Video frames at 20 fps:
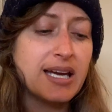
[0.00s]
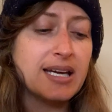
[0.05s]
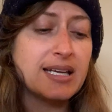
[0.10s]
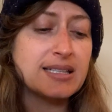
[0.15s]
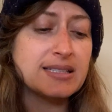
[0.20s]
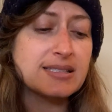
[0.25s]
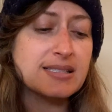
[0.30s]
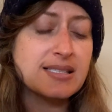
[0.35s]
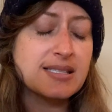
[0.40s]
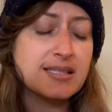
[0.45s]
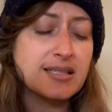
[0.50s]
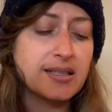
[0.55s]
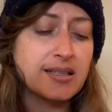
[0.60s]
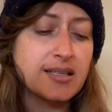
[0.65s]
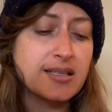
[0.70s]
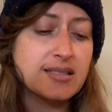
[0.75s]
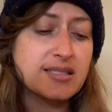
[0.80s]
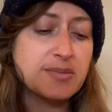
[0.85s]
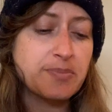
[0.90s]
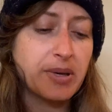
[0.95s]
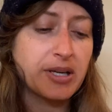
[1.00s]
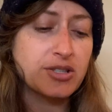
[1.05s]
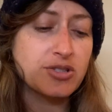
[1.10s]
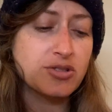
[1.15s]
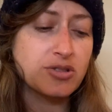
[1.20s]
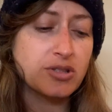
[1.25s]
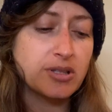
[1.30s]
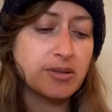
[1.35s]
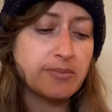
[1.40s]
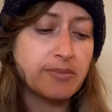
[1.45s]
it is a stunning
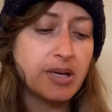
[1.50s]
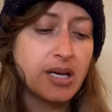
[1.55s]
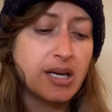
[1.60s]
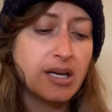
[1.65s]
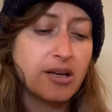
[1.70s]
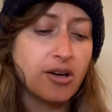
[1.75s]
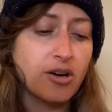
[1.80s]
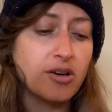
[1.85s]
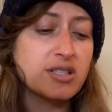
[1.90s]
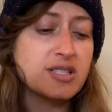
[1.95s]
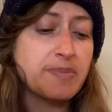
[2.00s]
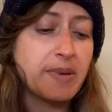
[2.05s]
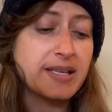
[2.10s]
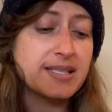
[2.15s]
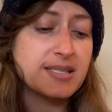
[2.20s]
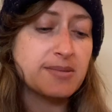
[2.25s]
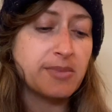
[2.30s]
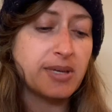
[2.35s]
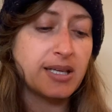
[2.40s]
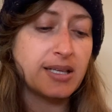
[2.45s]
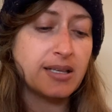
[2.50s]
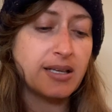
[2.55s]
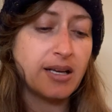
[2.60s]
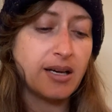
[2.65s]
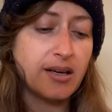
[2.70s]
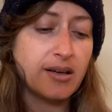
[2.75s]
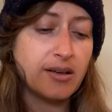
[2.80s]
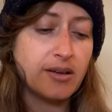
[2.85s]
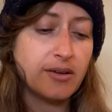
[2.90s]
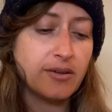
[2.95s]
spectrum or specimen
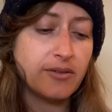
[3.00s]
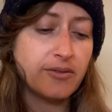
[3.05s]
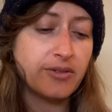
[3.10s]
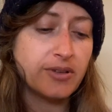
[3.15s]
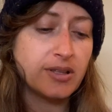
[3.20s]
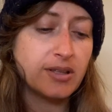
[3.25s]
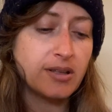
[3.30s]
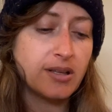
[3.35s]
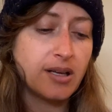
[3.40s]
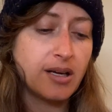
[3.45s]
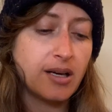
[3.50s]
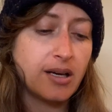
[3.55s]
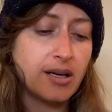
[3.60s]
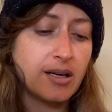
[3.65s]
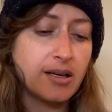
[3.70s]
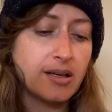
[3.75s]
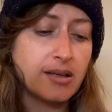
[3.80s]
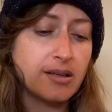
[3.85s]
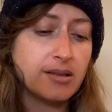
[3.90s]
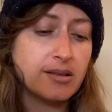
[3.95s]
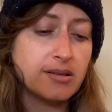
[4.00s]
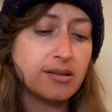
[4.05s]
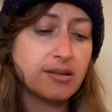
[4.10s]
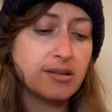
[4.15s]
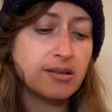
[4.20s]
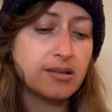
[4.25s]
of uh,